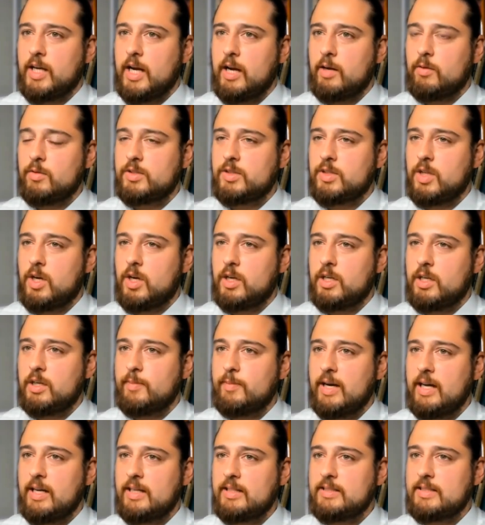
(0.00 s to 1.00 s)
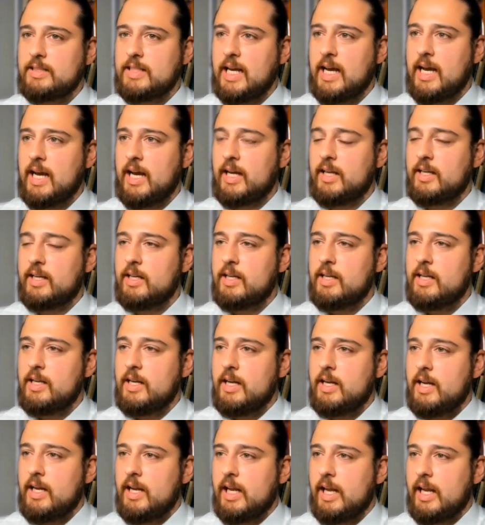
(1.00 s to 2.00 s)
guy was talking about his dad
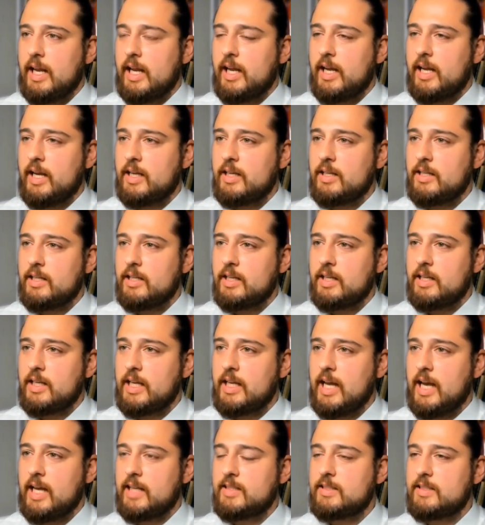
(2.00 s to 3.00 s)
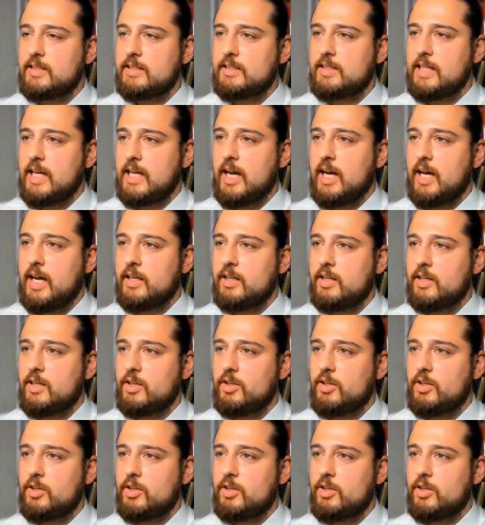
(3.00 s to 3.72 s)
and he asked his dad,